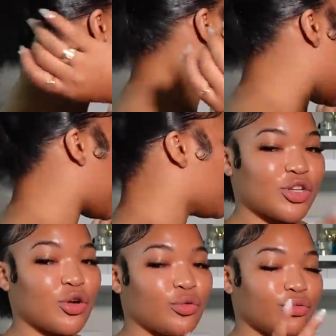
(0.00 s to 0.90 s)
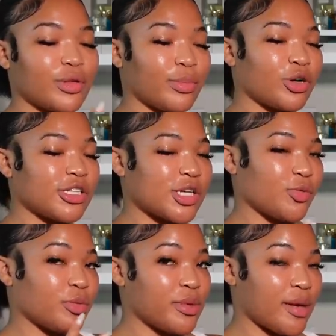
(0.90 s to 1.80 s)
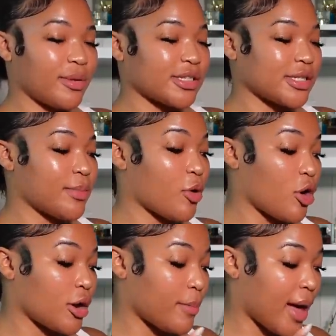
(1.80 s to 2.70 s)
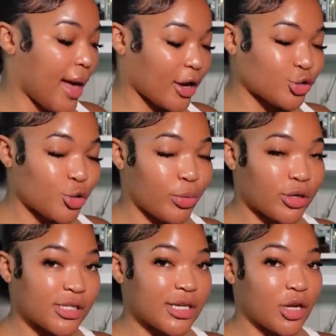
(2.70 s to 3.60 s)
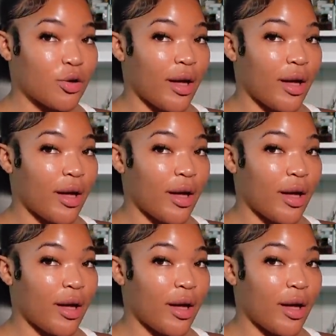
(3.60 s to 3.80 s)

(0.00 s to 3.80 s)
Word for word: the back so the ponytail will be able to slip on my actual ponytail